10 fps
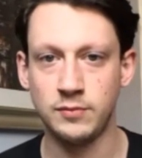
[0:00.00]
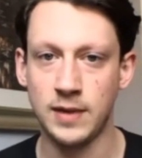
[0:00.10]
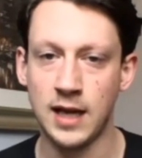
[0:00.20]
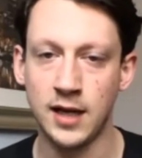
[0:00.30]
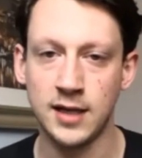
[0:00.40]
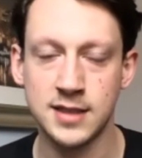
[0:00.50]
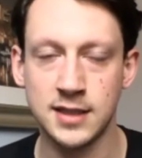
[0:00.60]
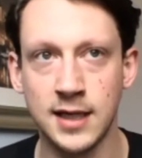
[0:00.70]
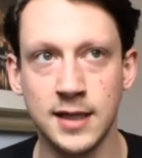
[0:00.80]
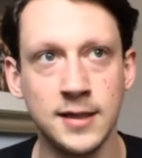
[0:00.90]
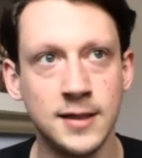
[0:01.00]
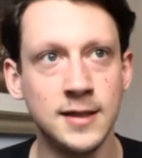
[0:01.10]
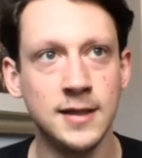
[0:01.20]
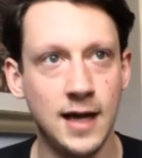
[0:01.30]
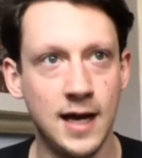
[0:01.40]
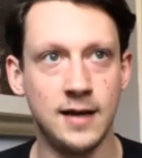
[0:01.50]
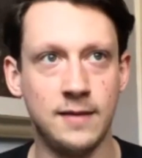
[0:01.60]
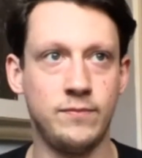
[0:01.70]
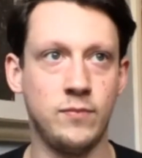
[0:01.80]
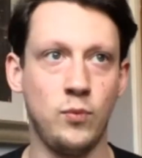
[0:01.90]
earlier today,
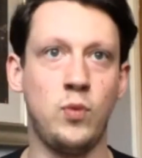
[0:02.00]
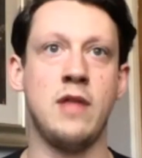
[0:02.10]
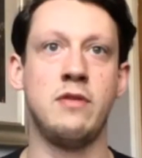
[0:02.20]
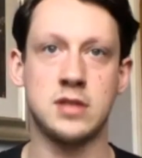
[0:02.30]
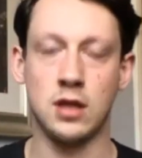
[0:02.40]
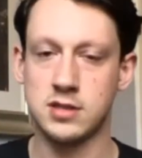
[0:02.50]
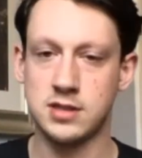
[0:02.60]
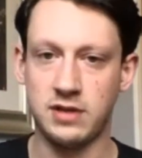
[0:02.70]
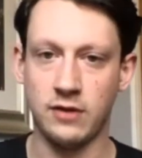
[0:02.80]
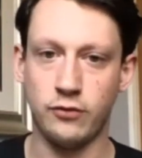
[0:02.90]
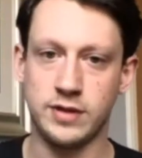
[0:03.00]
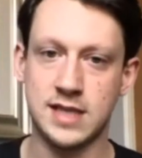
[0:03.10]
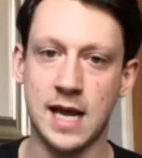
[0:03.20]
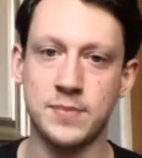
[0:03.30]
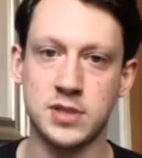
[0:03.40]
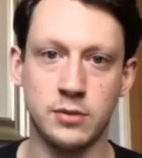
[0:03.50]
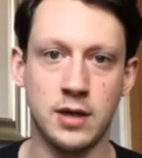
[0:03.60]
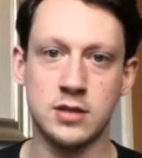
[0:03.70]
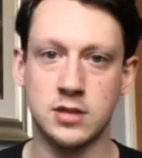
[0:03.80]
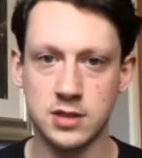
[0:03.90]
where there's lots of different steps to it, and
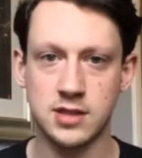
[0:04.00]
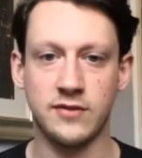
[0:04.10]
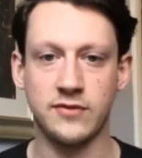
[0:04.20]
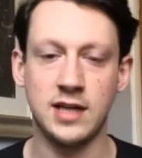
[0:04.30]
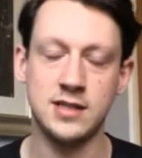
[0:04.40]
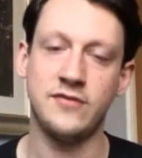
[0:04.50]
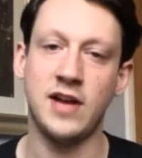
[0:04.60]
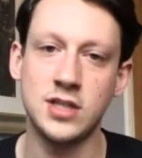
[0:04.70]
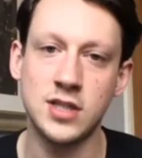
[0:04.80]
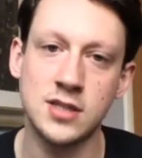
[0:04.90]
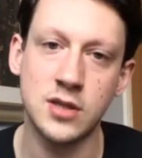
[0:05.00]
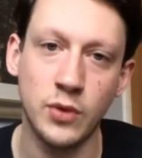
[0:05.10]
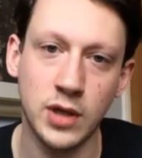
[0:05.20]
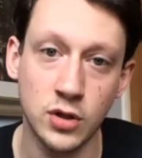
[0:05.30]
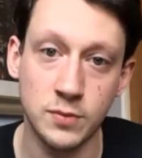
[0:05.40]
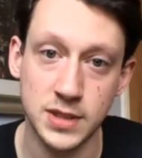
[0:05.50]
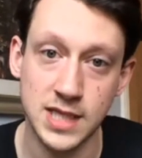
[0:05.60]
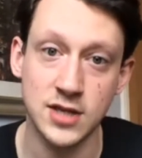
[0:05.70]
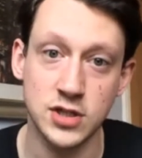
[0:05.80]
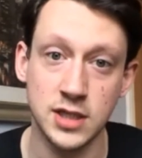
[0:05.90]
there's lots of different interventions that we could
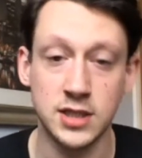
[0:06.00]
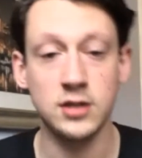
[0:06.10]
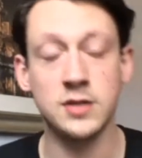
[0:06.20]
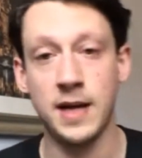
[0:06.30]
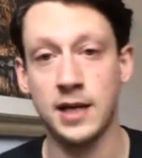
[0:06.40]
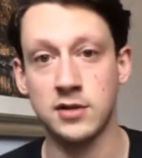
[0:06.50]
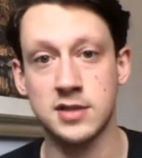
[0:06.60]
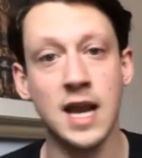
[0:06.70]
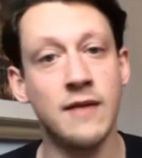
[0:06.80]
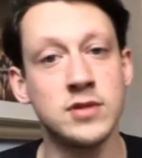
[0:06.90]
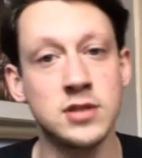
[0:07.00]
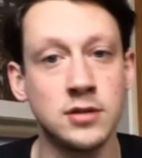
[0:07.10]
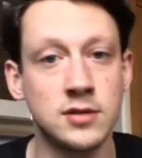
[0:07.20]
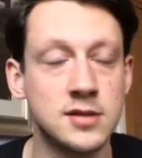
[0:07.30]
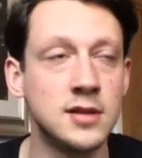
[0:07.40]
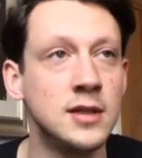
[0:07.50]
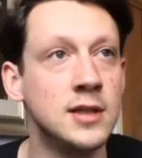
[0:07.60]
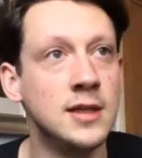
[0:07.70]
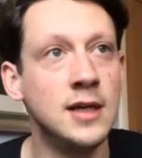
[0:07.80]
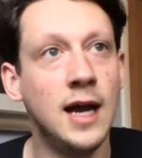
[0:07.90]
potentially do depending on scan results.
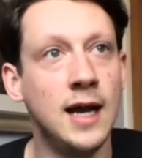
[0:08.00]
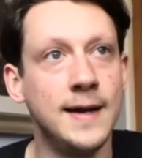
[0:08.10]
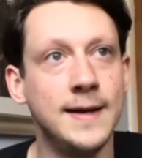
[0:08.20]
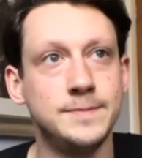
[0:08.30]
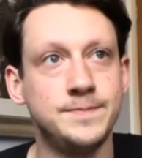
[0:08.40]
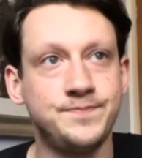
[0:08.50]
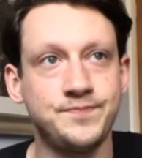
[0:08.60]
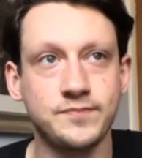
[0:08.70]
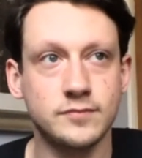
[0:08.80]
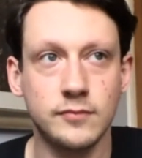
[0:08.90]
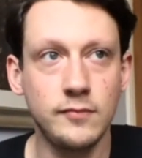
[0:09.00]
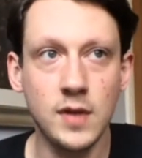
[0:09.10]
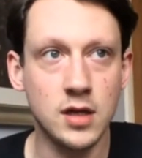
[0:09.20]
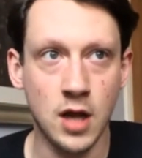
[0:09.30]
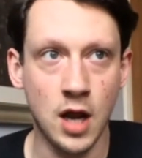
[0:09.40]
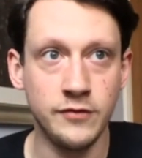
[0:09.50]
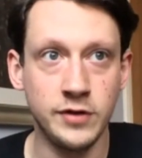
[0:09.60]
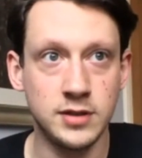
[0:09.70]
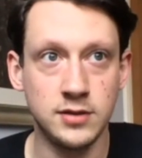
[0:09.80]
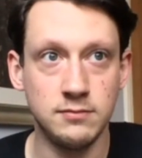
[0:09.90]

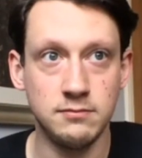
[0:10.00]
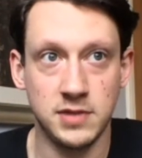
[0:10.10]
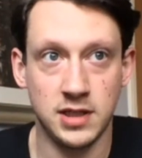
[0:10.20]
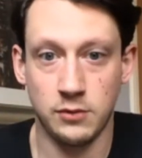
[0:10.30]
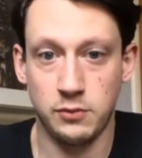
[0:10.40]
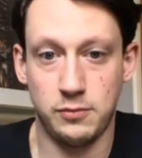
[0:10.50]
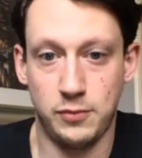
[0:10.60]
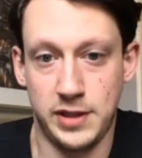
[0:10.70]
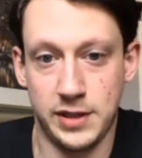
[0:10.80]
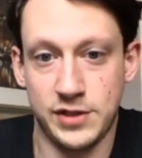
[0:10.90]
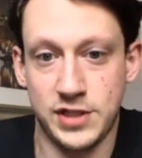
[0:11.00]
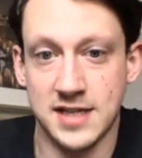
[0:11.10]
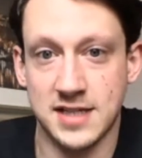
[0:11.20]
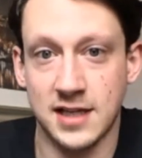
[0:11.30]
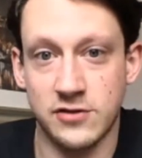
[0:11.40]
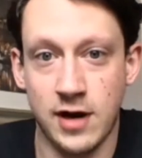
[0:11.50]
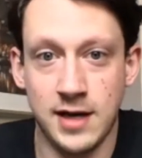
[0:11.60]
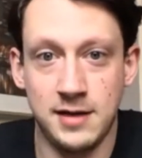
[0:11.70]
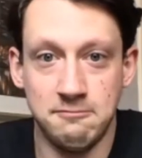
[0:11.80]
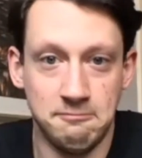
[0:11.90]
COVID, we do a chest
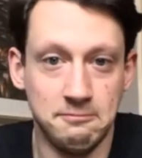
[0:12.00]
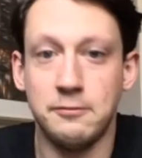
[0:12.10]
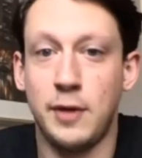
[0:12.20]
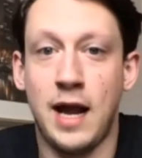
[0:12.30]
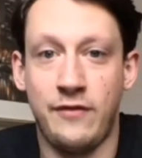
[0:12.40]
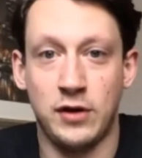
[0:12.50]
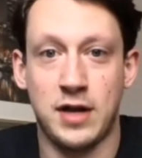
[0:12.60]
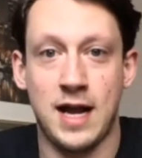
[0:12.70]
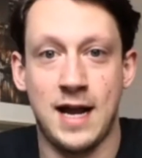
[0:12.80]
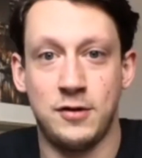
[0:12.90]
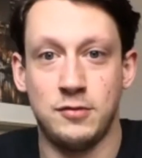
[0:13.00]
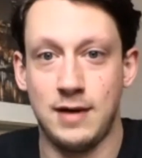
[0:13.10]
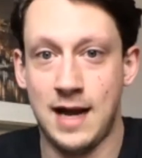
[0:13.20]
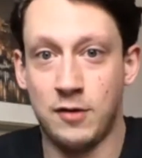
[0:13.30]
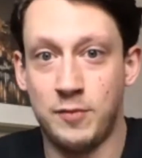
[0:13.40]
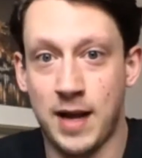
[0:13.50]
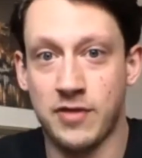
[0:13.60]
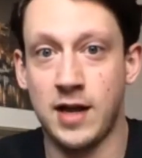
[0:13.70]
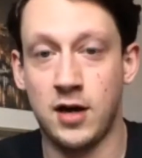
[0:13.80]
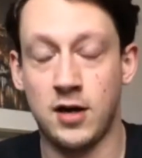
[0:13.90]
X-ray, we have a look at how bad
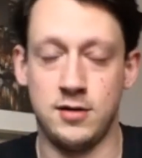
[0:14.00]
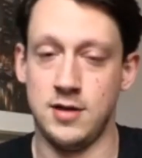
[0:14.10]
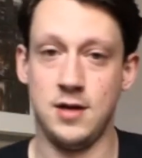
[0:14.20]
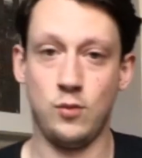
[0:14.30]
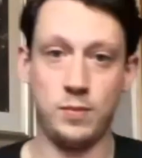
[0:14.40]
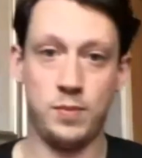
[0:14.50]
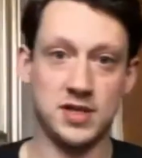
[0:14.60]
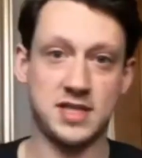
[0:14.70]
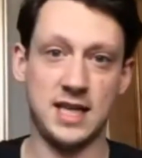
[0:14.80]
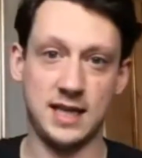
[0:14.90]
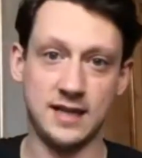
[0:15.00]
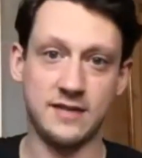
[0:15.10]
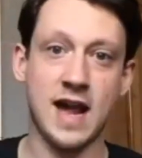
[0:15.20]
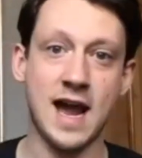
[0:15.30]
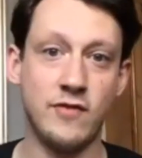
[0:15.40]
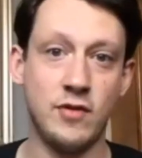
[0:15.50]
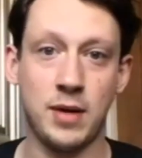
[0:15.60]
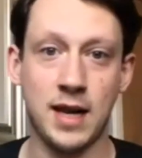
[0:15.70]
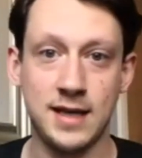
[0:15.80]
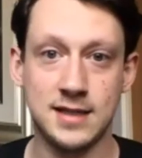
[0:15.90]
they are, we put a ceiling of care in
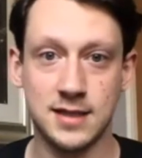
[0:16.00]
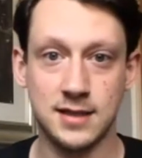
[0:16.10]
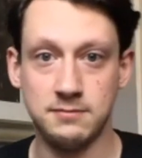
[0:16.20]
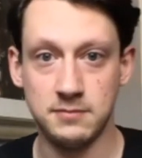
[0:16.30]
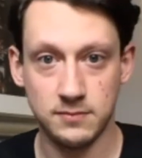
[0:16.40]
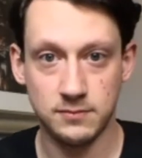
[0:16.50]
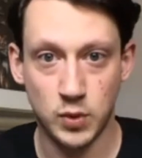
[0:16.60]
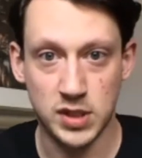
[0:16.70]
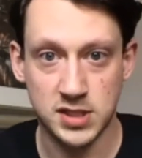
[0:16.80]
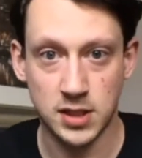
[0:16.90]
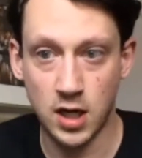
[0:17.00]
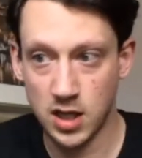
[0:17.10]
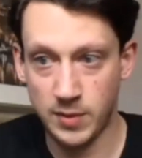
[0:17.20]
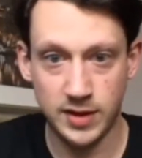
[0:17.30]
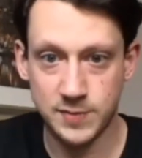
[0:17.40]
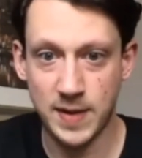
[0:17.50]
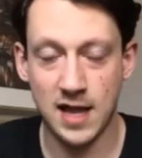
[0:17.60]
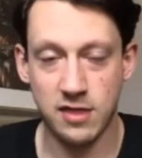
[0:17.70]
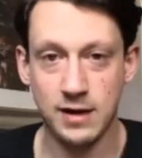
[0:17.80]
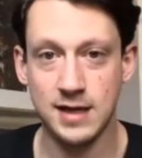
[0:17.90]
place, and we start them on this
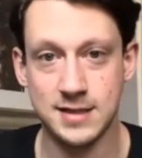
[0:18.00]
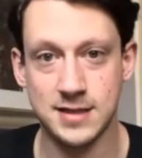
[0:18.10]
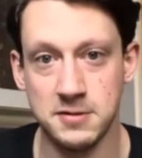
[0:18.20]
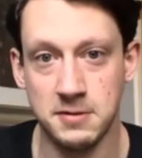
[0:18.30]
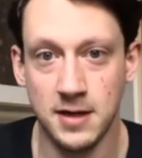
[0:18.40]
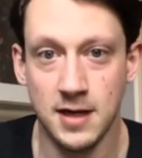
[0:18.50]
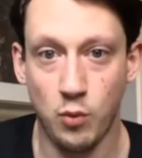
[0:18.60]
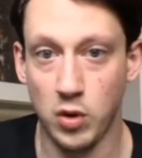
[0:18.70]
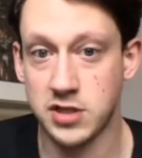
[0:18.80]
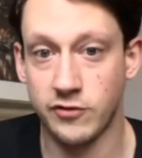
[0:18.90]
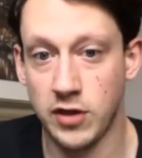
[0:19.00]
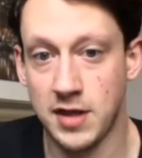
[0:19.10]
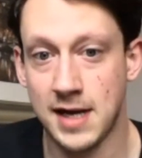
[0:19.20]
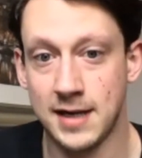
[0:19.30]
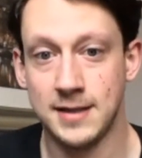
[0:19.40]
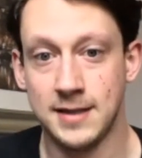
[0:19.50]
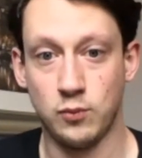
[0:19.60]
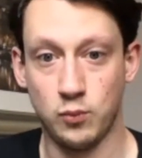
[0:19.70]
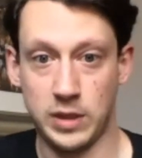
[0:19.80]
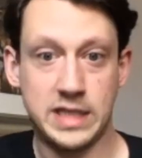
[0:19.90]
pathway. So once they're on that,
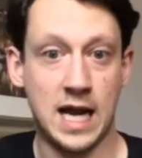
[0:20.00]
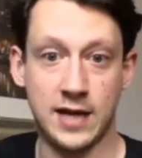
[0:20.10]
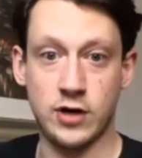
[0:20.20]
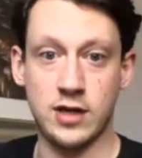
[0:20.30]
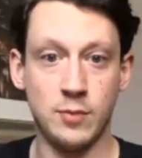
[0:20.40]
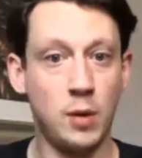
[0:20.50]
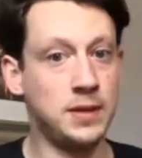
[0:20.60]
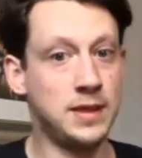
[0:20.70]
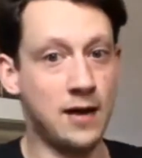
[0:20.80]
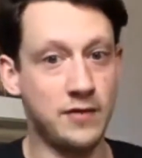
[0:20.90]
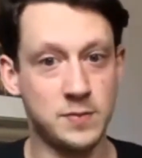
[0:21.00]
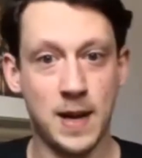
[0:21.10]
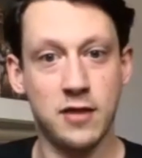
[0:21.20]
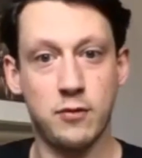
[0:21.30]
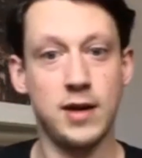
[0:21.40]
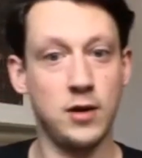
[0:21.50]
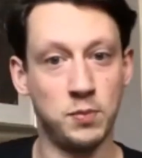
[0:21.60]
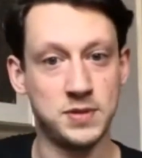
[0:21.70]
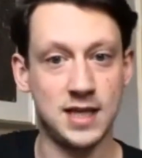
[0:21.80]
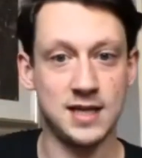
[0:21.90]
we titrate them up and down this pathway up
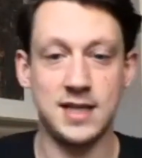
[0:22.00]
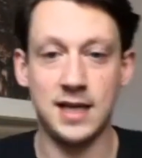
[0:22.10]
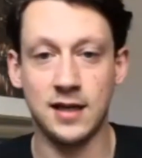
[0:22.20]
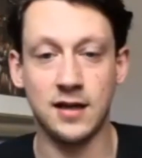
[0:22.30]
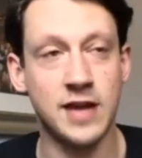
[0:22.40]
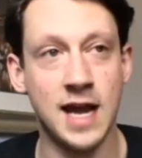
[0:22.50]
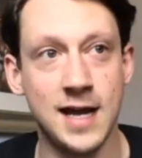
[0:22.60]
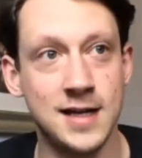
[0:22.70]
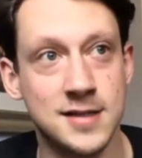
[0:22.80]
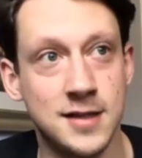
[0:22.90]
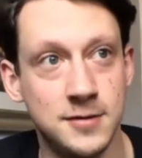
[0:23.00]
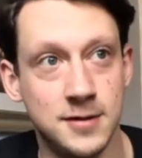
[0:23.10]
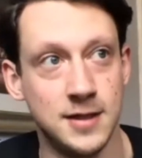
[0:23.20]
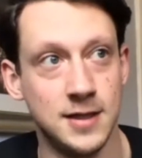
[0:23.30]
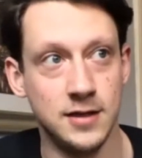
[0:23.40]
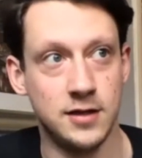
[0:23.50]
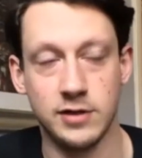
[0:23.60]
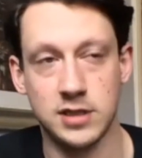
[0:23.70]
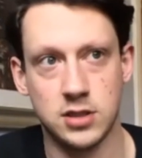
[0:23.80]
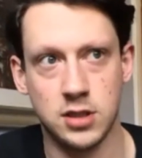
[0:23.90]
to their ceiling of care. So there
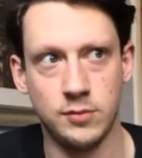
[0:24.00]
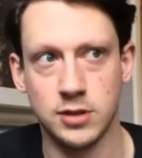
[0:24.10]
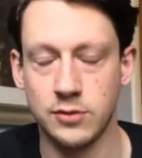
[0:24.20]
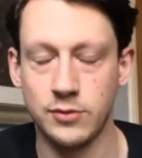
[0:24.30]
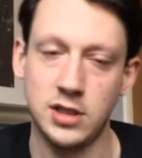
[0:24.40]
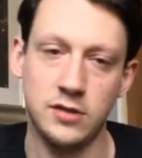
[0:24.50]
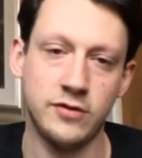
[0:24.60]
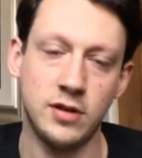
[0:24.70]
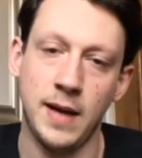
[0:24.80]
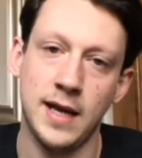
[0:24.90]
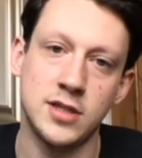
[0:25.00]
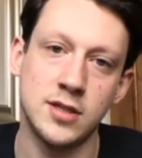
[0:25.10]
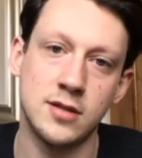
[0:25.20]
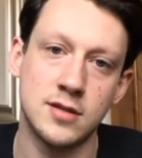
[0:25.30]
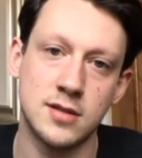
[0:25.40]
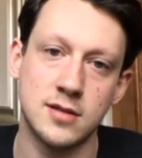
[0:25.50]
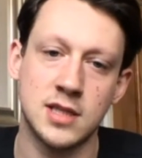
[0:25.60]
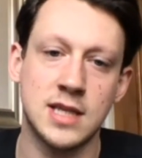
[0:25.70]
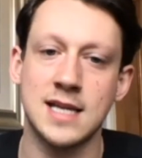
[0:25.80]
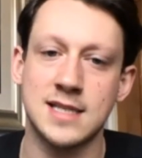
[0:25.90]
isn't too much that we do for the patients. So
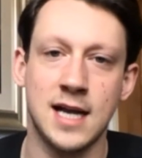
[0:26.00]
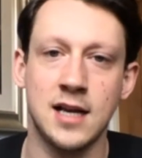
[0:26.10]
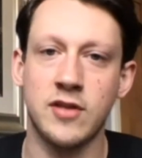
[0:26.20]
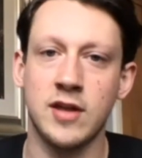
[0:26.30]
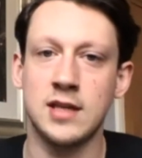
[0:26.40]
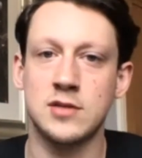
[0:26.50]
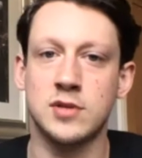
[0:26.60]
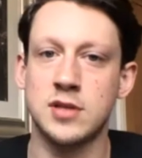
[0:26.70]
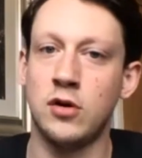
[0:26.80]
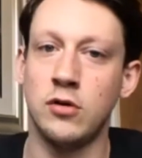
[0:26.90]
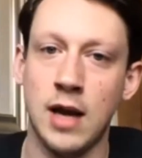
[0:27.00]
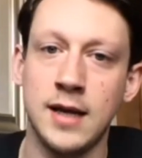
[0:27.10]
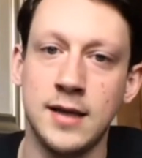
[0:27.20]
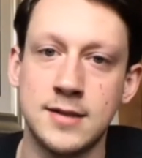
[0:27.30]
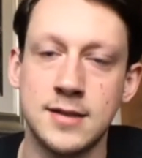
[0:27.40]
that side of things was all right.